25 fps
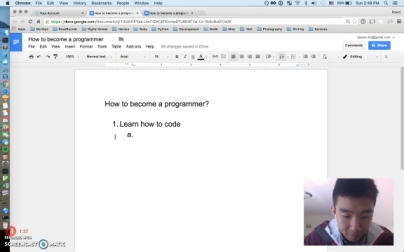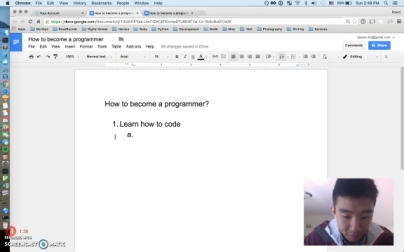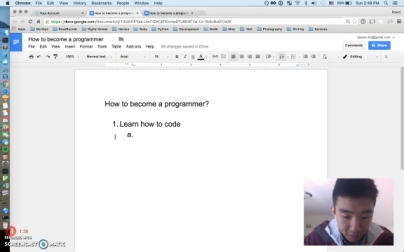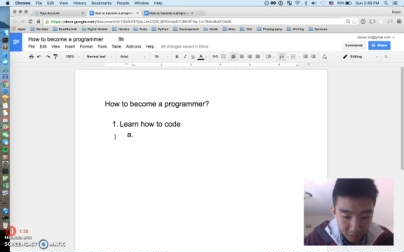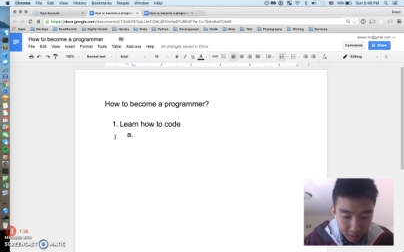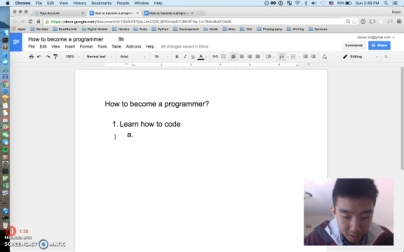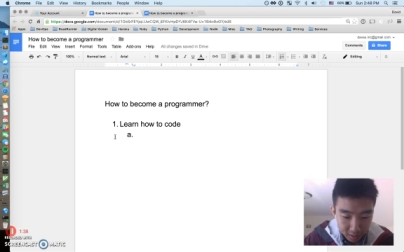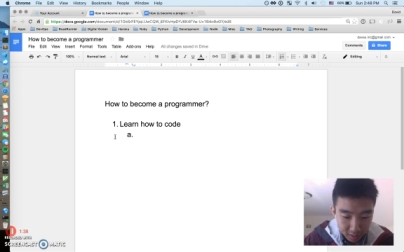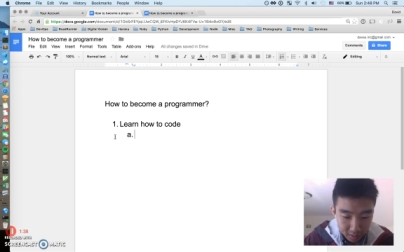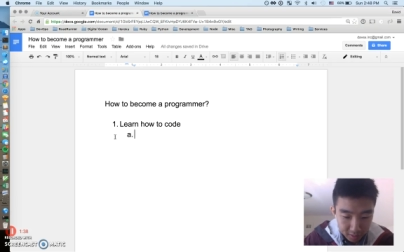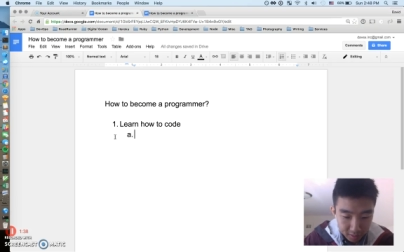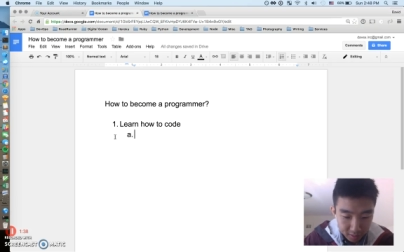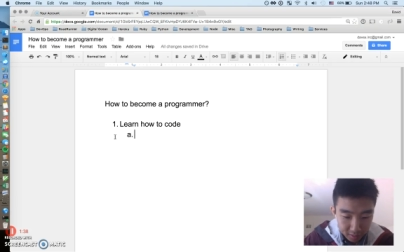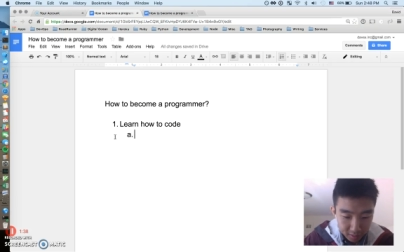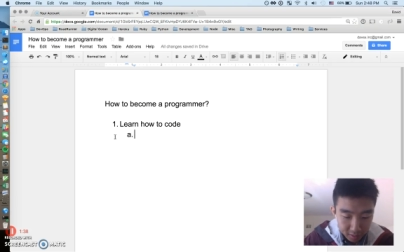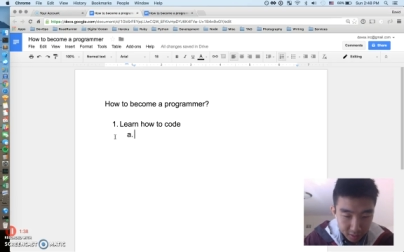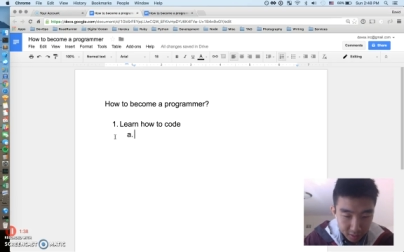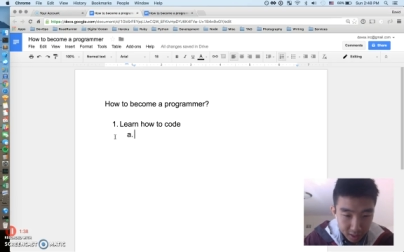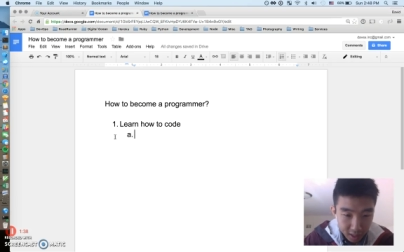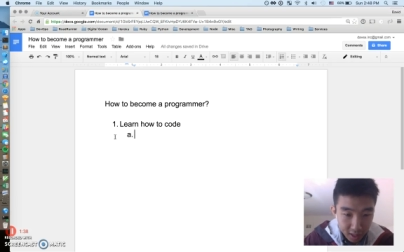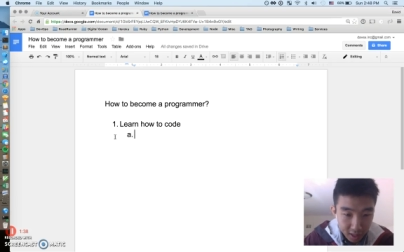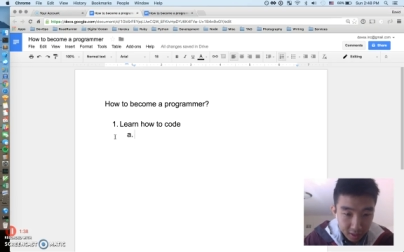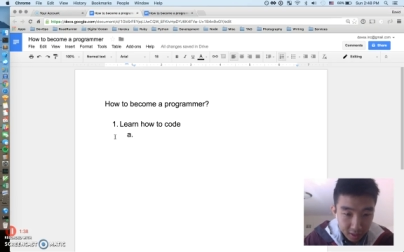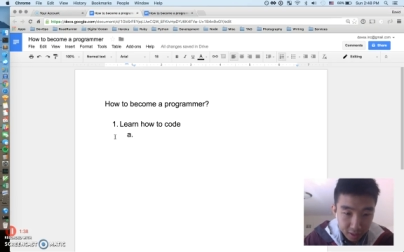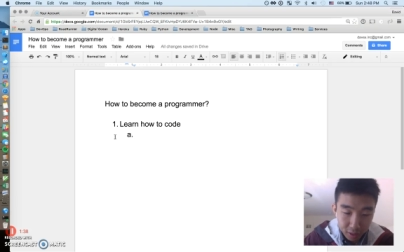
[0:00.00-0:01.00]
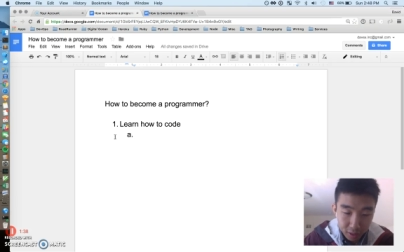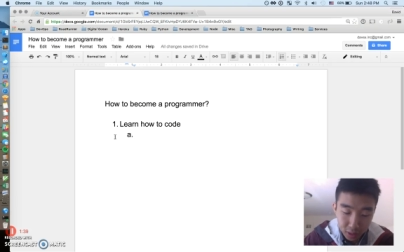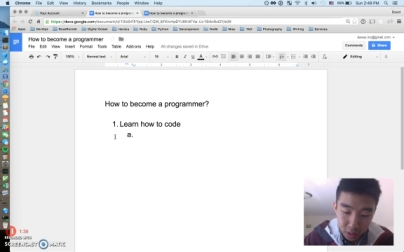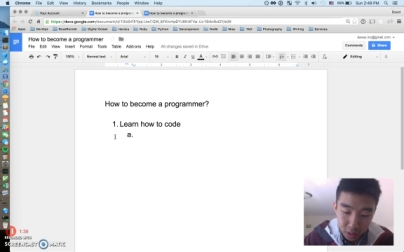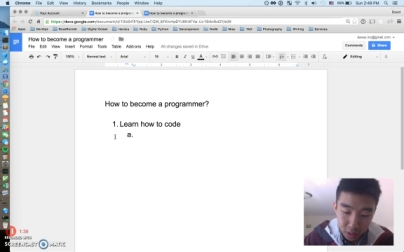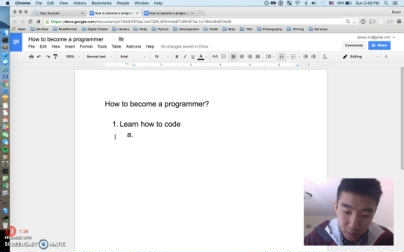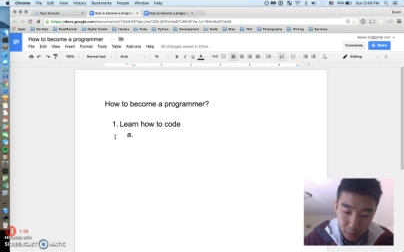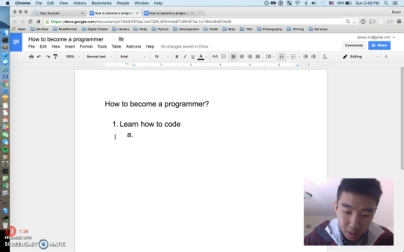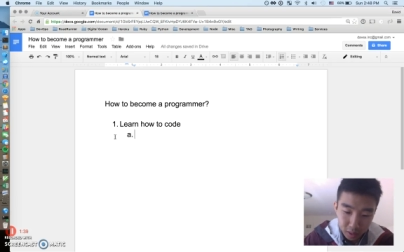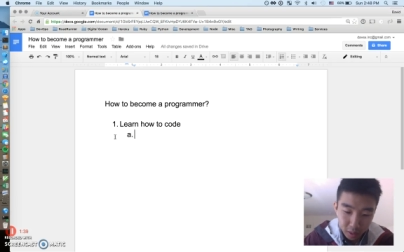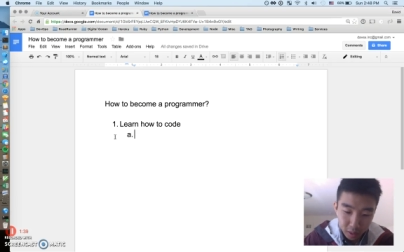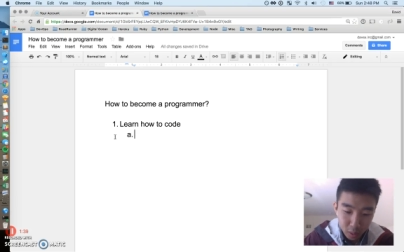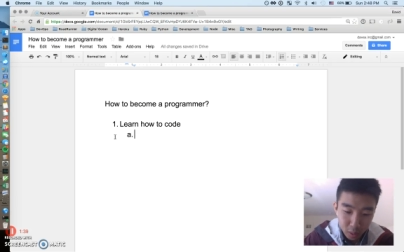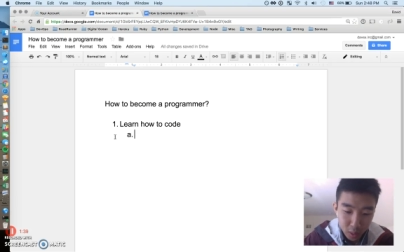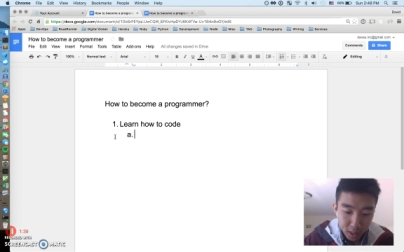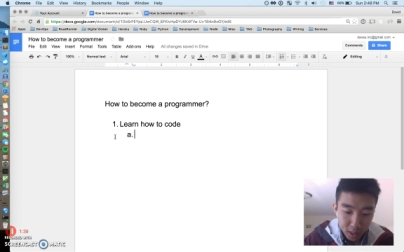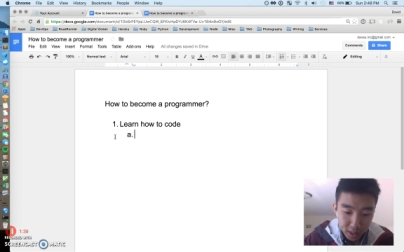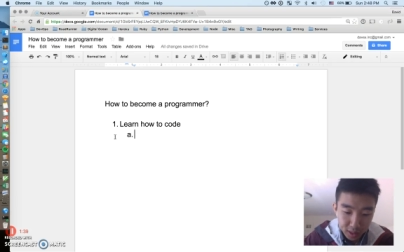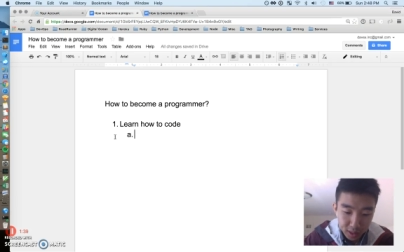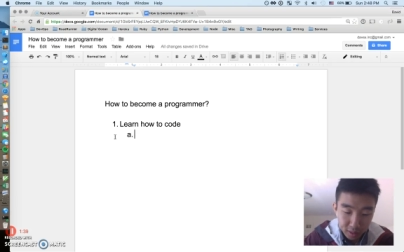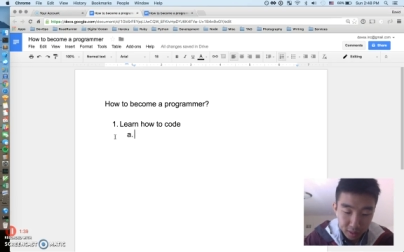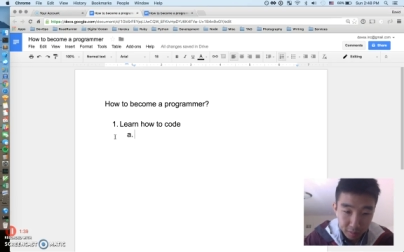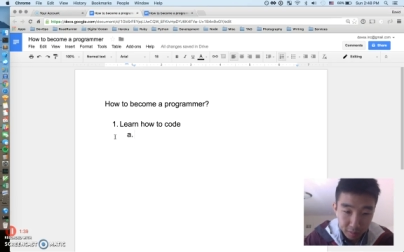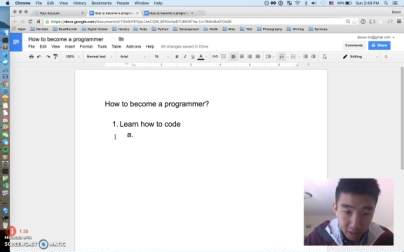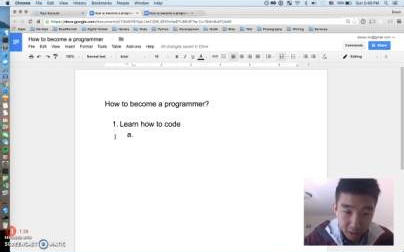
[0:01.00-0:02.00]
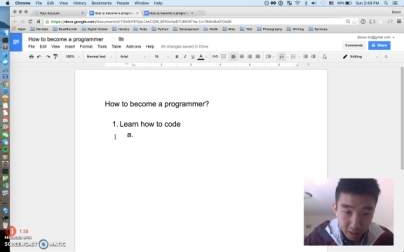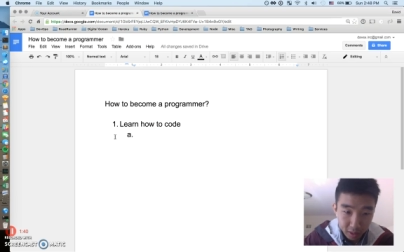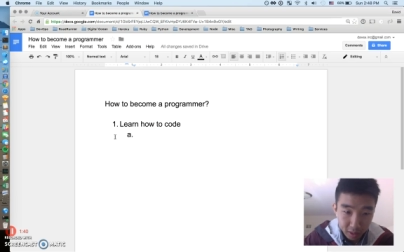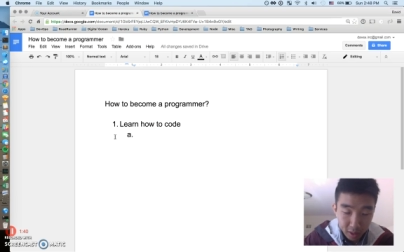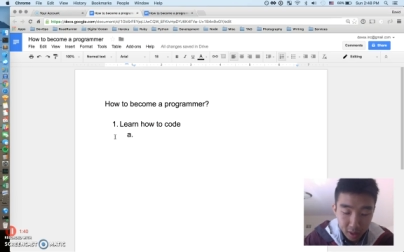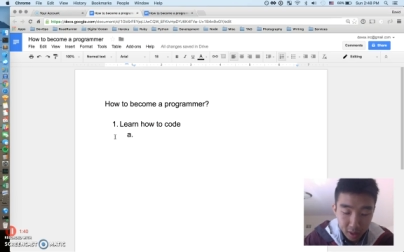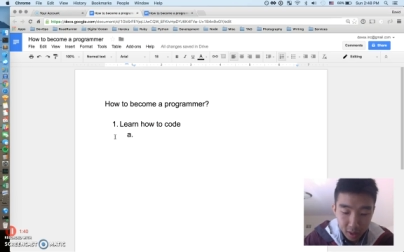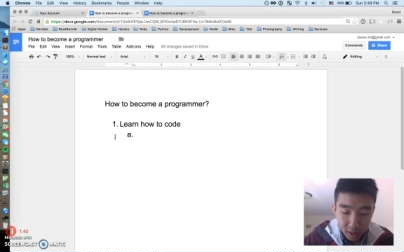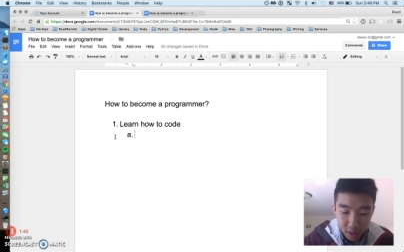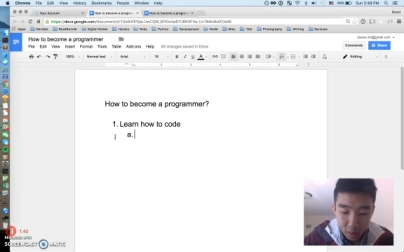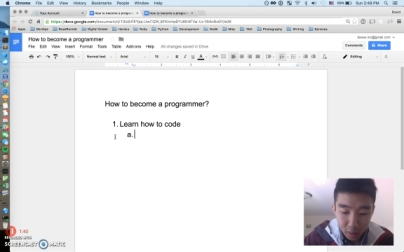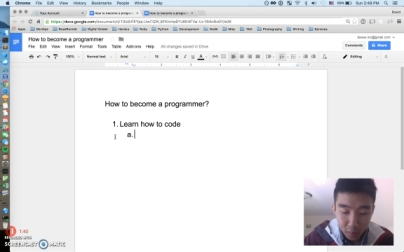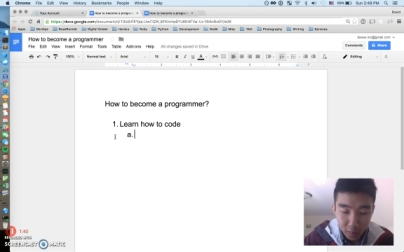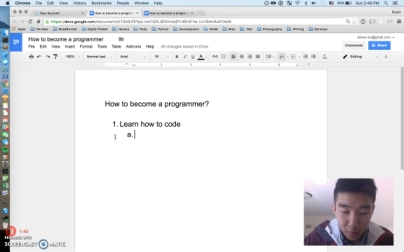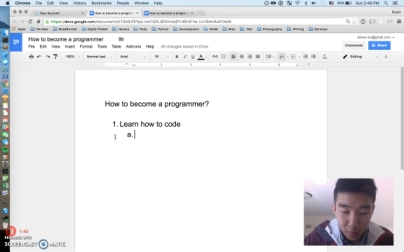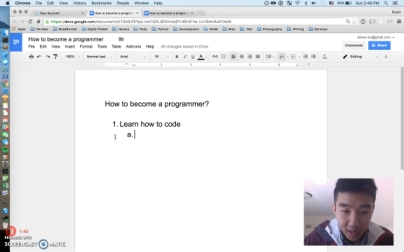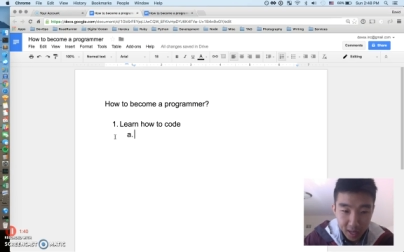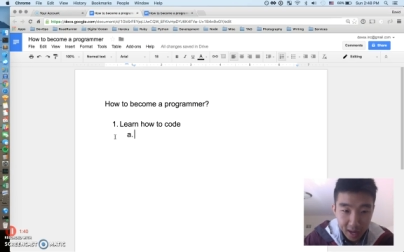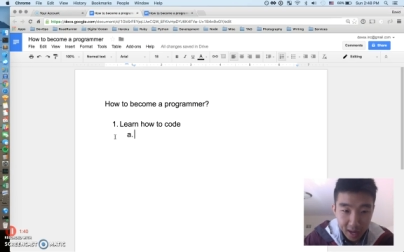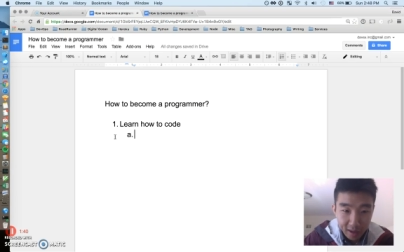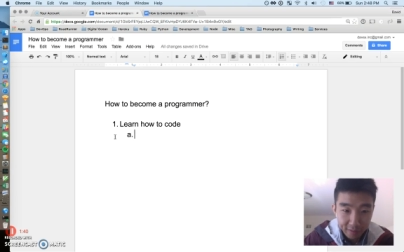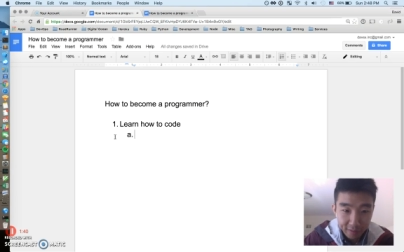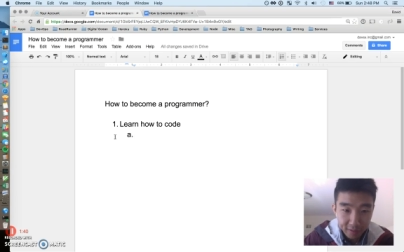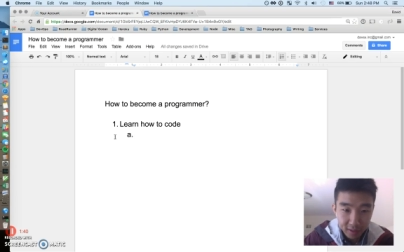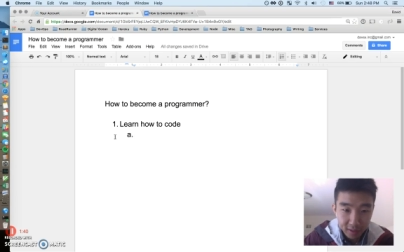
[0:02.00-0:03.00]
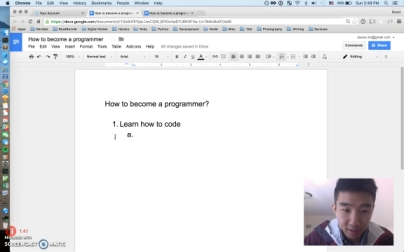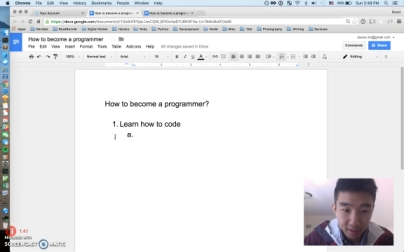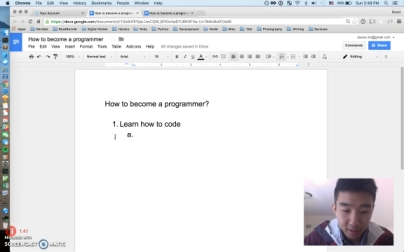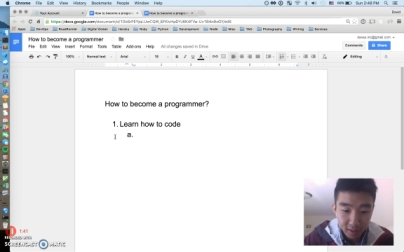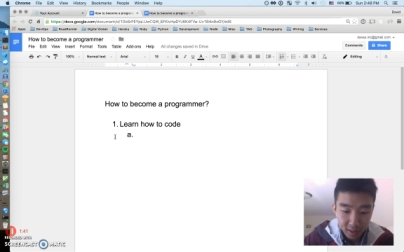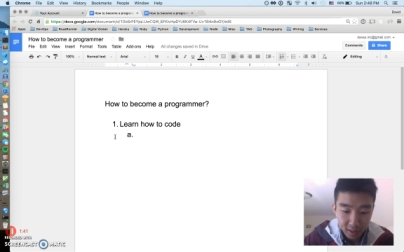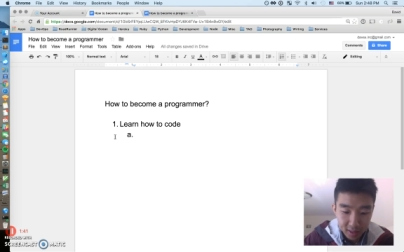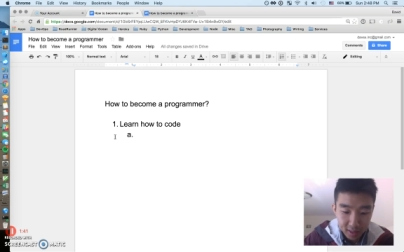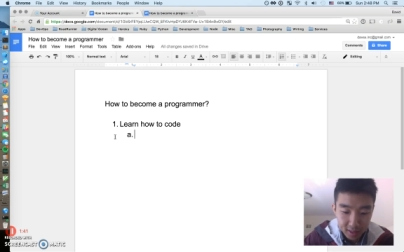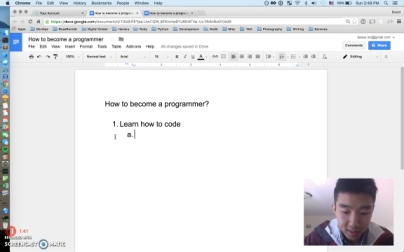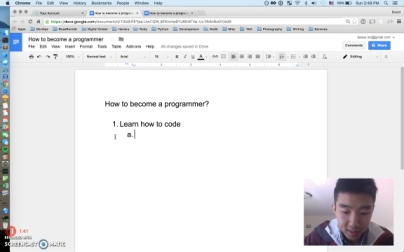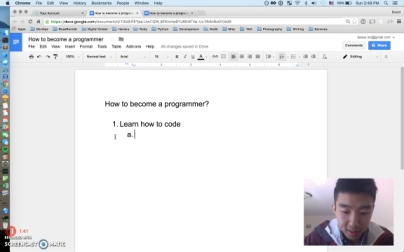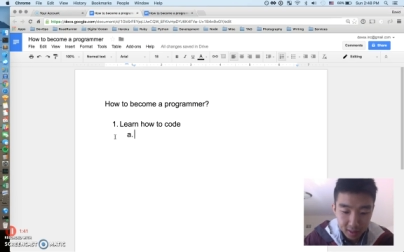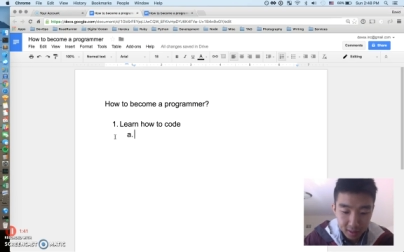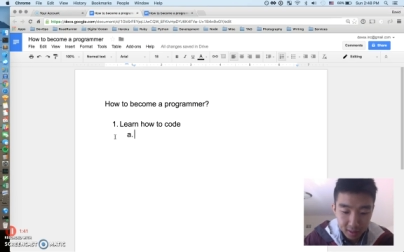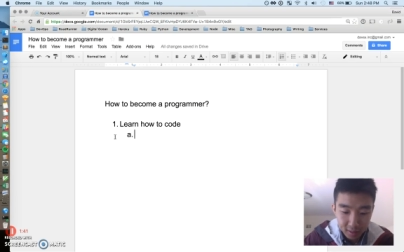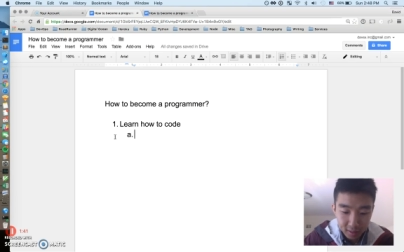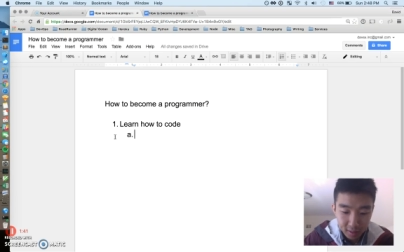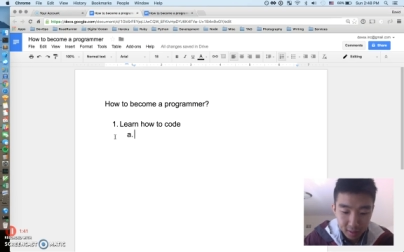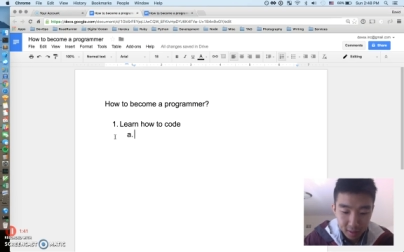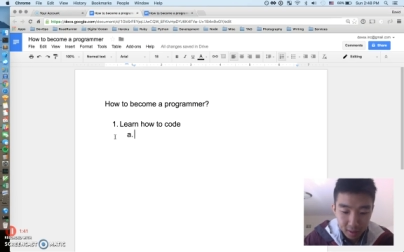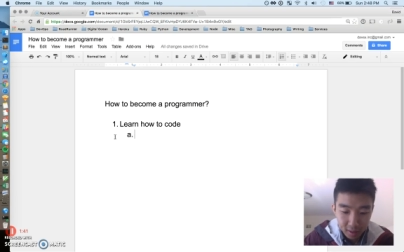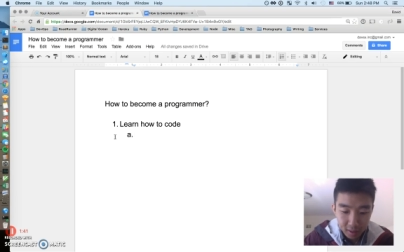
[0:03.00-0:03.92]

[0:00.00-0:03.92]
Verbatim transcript: It kind of goes without question, but we have to list it.